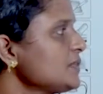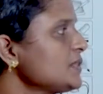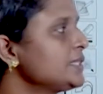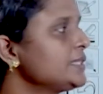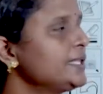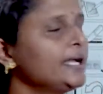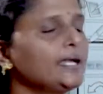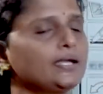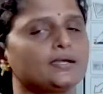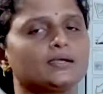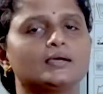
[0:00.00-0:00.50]

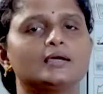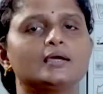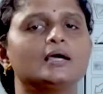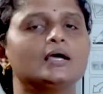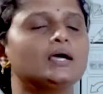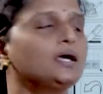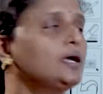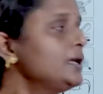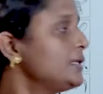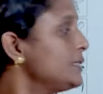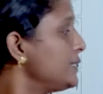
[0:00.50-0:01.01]
Then
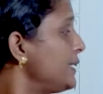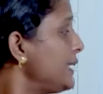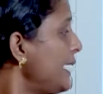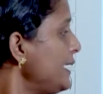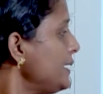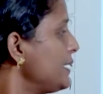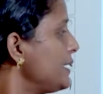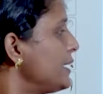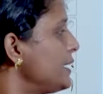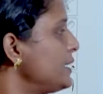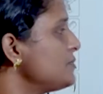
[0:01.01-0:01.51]

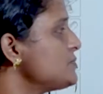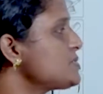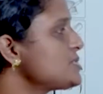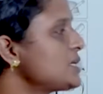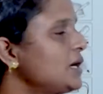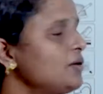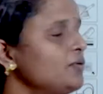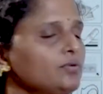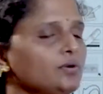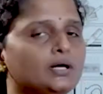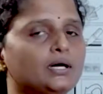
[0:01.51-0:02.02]
that gives
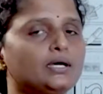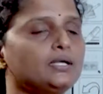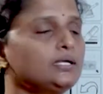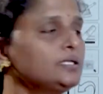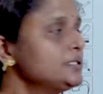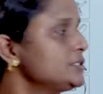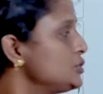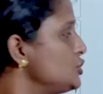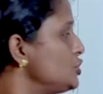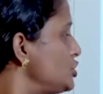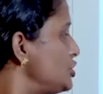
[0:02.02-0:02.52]

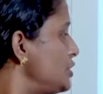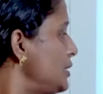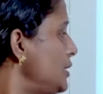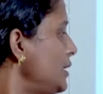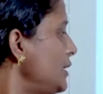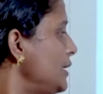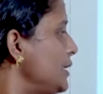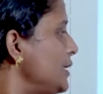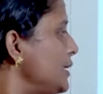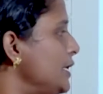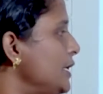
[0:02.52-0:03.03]
our
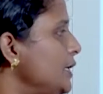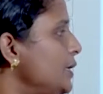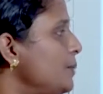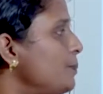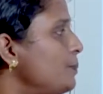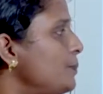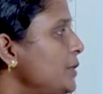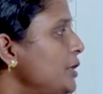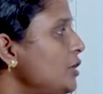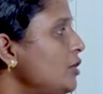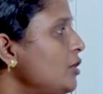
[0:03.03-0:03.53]

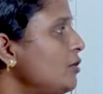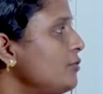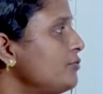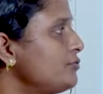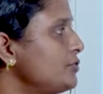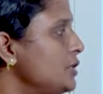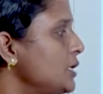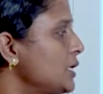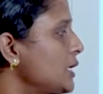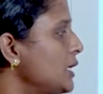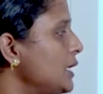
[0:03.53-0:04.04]
GDP
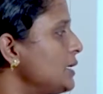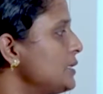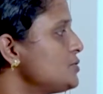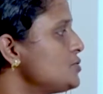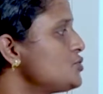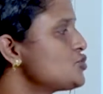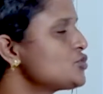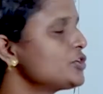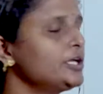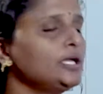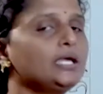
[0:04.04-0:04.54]
of the
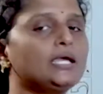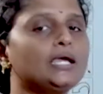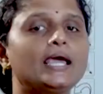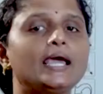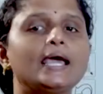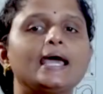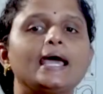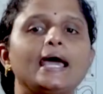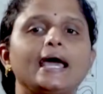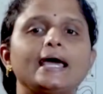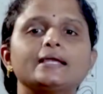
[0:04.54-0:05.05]
country,
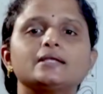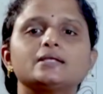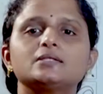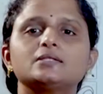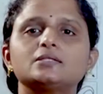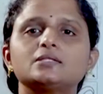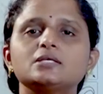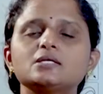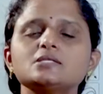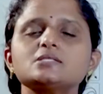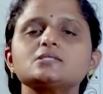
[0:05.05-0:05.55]

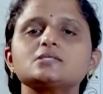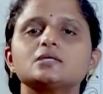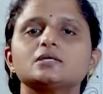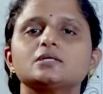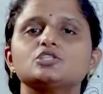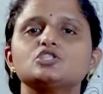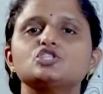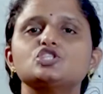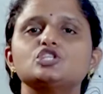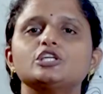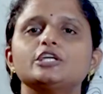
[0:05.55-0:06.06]
and this
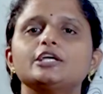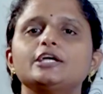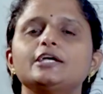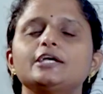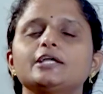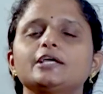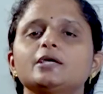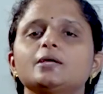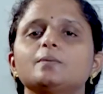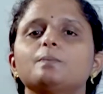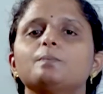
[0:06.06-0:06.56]

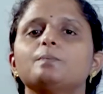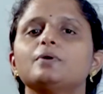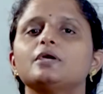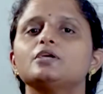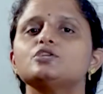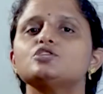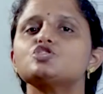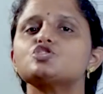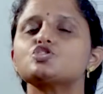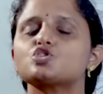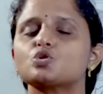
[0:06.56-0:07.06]
GDP
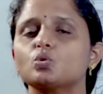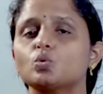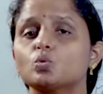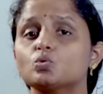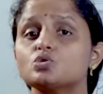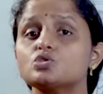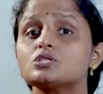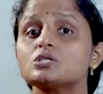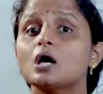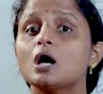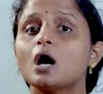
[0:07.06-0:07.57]

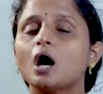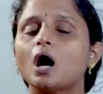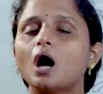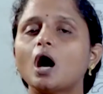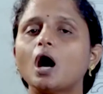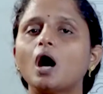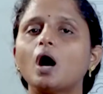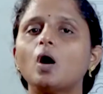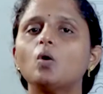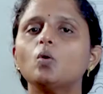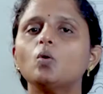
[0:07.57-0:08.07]
shows
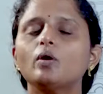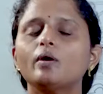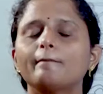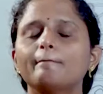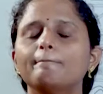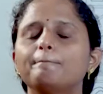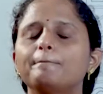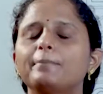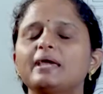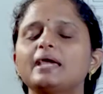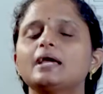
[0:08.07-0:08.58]

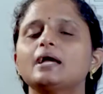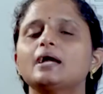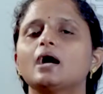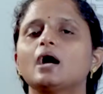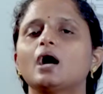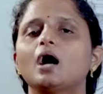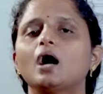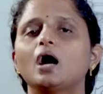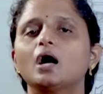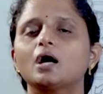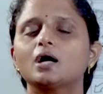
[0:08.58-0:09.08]
how big
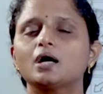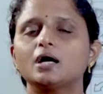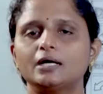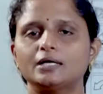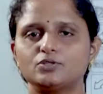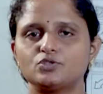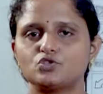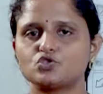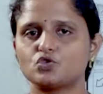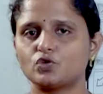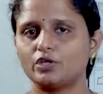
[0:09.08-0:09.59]
our
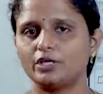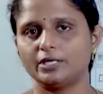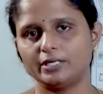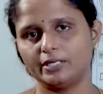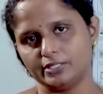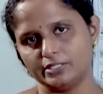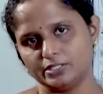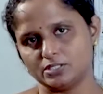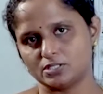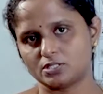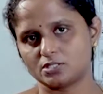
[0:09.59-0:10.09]
country
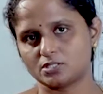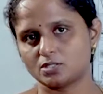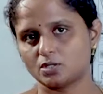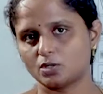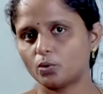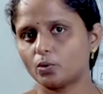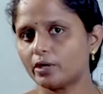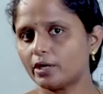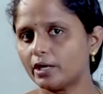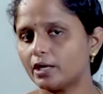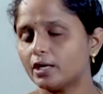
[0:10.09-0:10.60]
is.
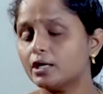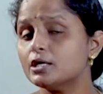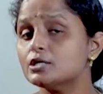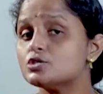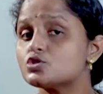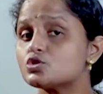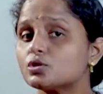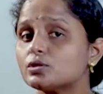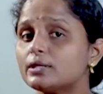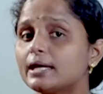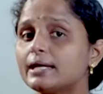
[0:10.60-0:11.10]
Okay,
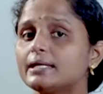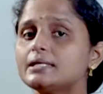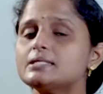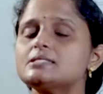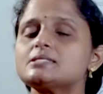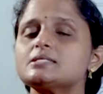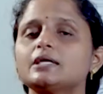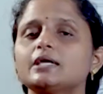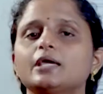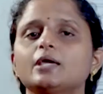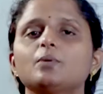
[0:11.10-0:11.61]
so that is
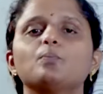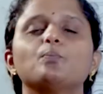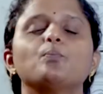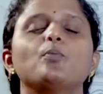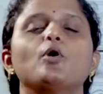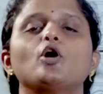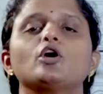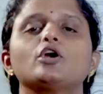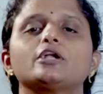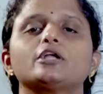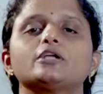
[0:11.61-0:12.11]
the
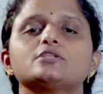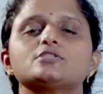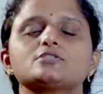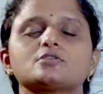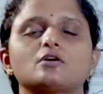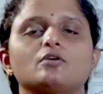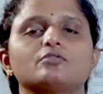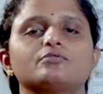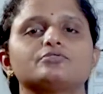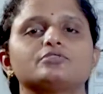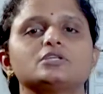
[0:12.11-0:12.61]
importance
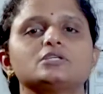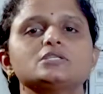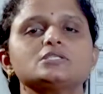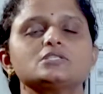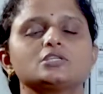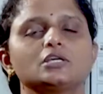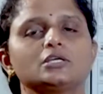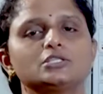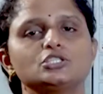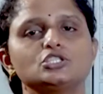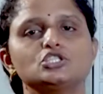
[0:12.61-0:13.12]
of this